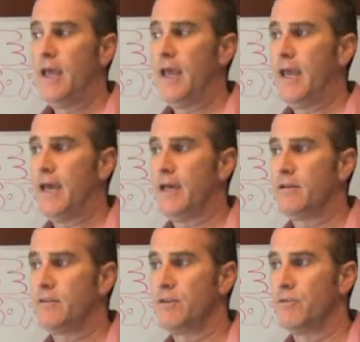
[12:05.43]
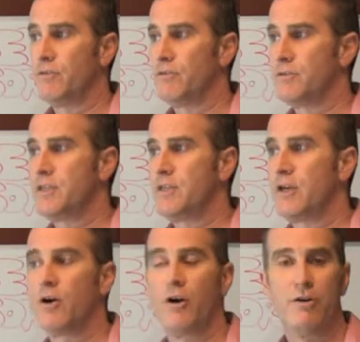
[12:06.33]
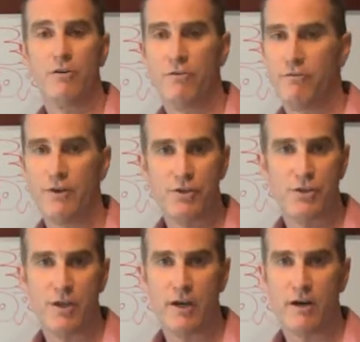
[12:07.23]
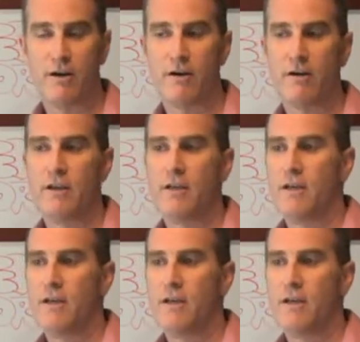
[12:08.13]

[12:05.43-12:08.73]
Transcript: and you'll see the cardinal fish there.